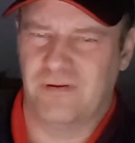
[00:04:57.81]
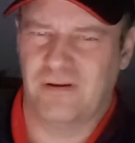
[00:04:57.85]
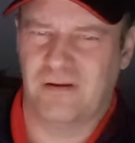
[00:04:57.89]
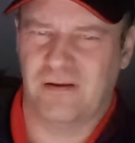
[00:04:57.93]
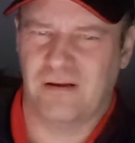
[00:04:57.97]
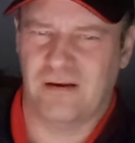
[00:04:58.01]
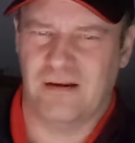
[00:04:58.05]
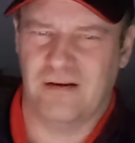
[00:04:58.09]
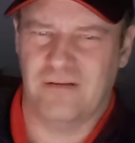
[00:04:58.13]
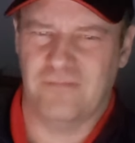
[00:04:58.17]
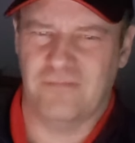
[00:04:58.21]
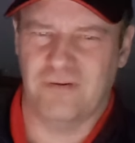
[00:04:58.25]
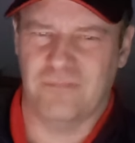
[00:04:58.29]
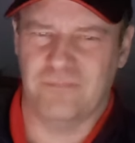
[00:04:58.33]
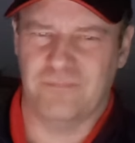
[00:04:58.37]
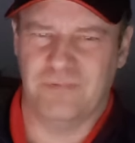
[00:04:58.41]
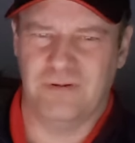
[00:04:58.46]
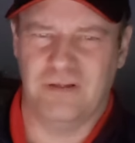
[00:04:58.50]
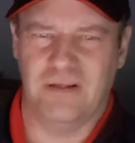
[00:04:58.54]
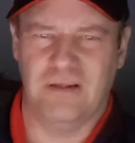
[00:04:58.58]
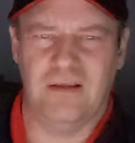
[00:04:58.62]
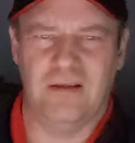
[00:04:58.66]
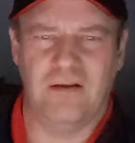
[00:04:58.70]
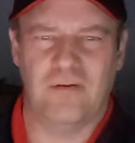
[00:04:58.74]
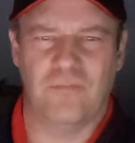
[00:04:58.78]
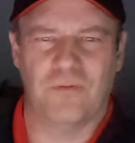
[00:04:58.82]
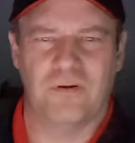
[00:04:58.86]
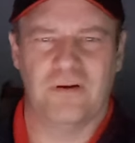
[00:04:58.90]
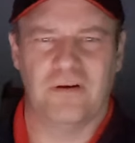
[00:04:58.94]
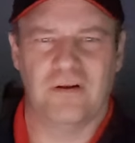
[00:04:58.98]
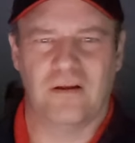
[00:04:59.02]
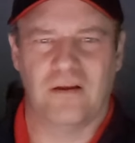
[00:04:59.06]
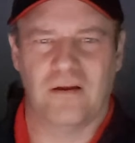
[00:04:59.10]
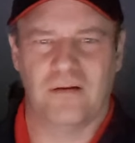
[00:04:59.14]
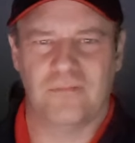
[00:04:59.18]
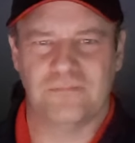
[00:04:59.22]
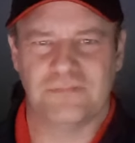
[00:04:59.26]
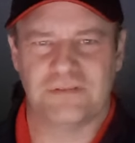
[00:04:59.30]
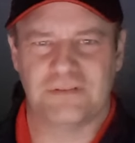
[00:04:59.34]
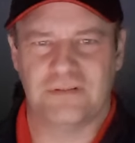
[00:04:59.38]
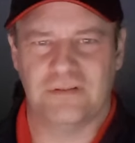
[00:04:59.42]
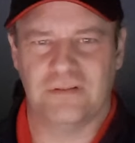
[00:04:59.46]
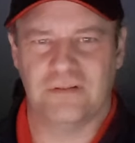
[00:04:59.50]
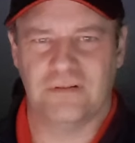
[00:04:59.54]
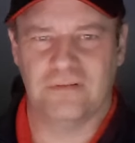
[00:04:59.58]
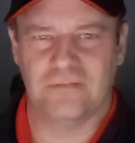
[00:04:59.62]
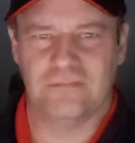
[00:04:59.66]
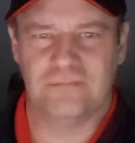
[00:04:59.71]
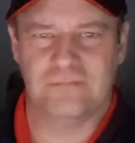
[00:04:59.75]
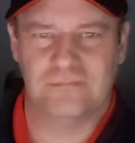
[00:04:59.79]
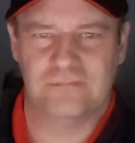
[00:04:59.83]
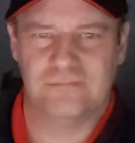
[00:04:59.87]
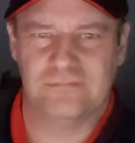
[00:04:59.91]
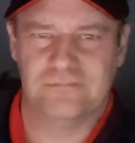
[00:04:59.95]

kind of a geek when it comes to